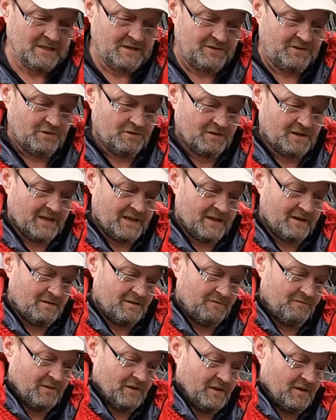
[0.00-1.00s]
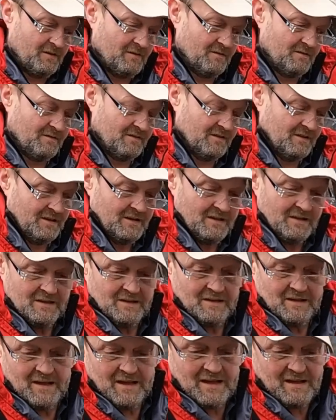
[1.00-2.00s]
Don't care if they're
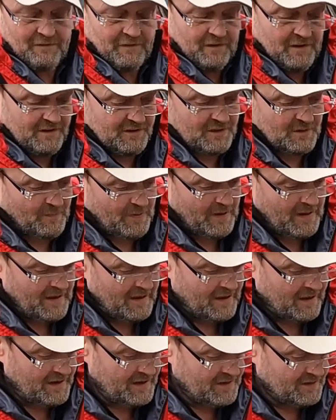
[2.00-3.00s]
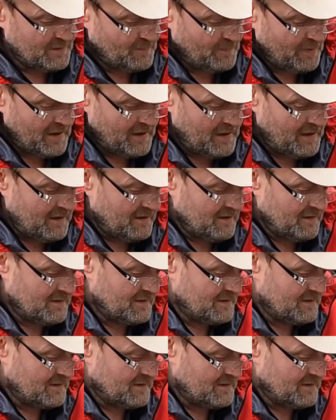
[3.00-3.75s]
half an inch apart, an inch apart.